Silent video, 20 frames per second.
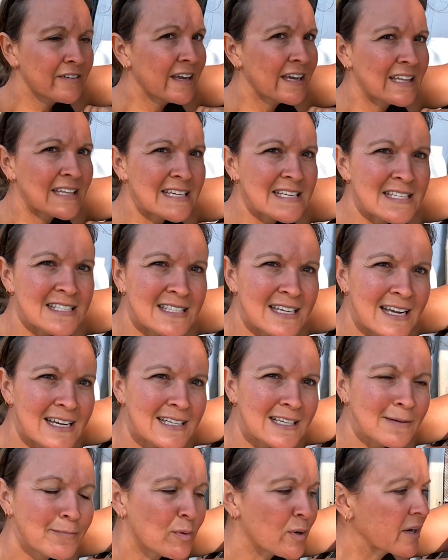Fairly
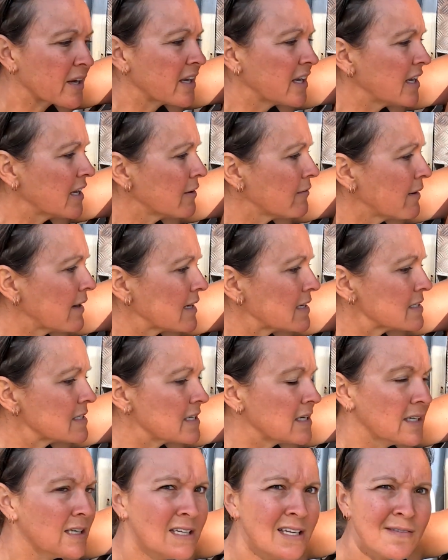standard brekkie around
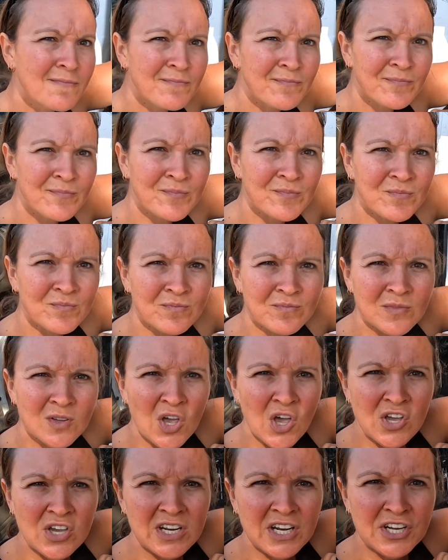here.
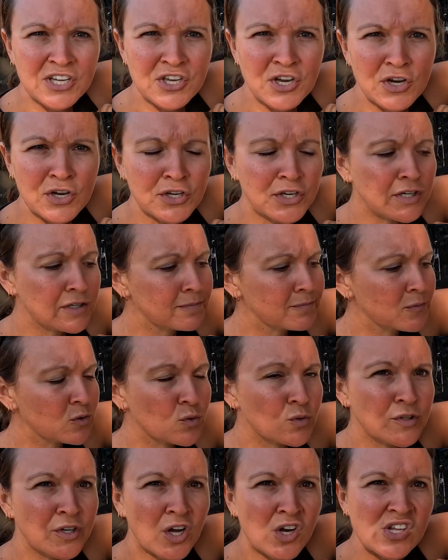Coconut yogurt,
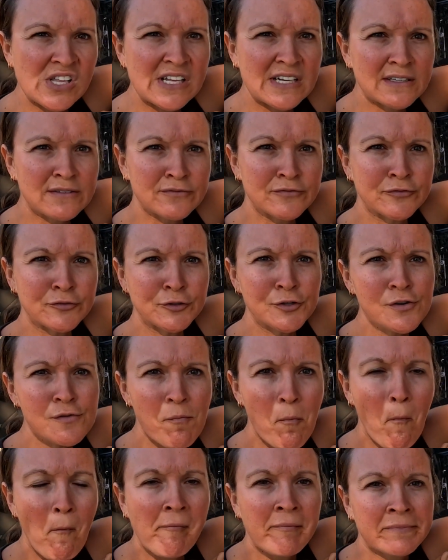granola and
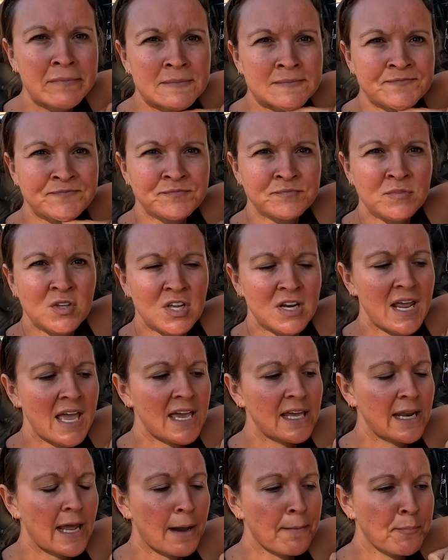fruit. Gonna
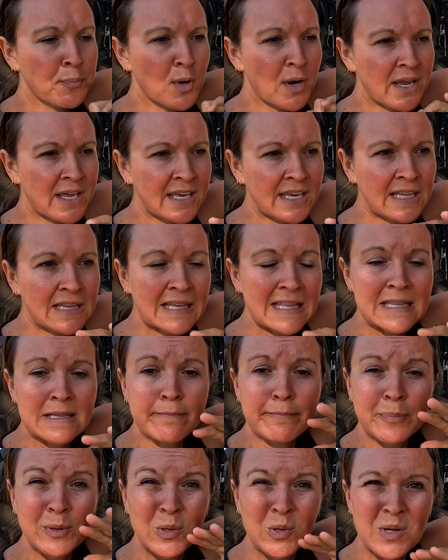eat our brekkie, let
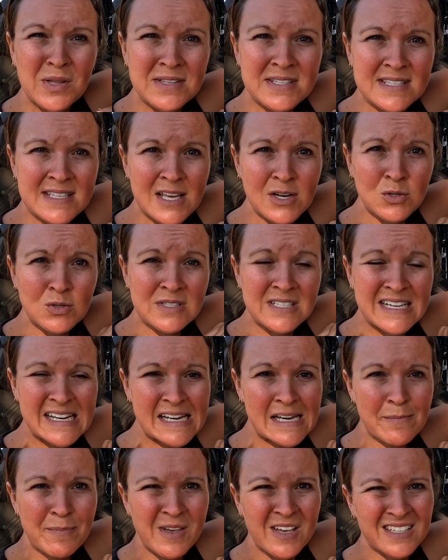the birds settle
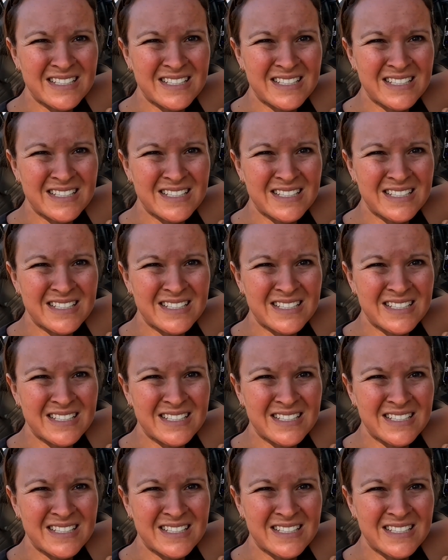down